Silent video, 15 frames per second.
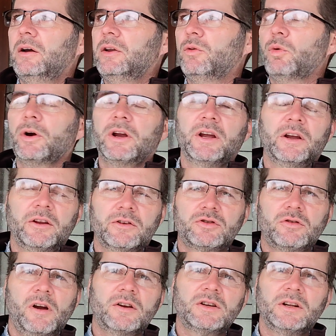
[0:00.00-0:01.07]
You work in
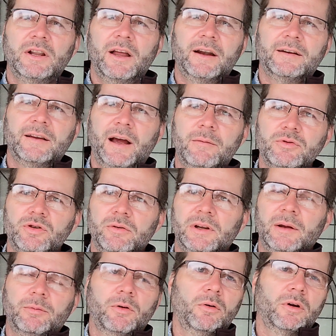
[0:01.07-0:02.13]
construction, a lot of times you end
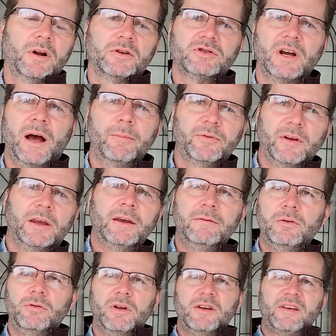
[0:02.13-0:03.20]
up going on jobs, they give
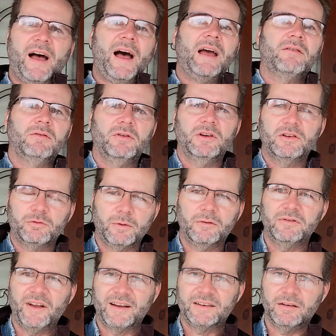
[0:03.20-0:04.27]
you these high-vis
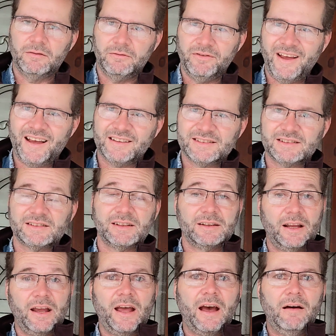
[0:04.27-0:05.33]
reflective vests, and
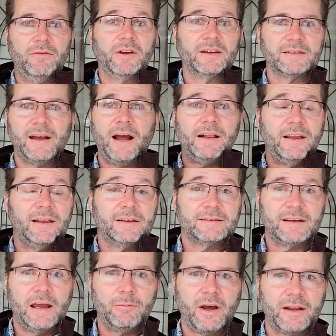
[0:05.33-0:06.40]
they have exactly the
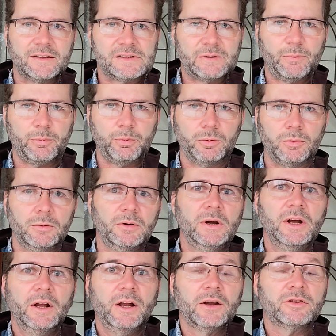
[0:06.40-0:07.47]
same kind of zipper pull
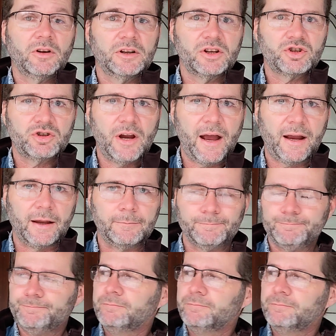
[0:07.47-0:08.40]
that's on this jacket.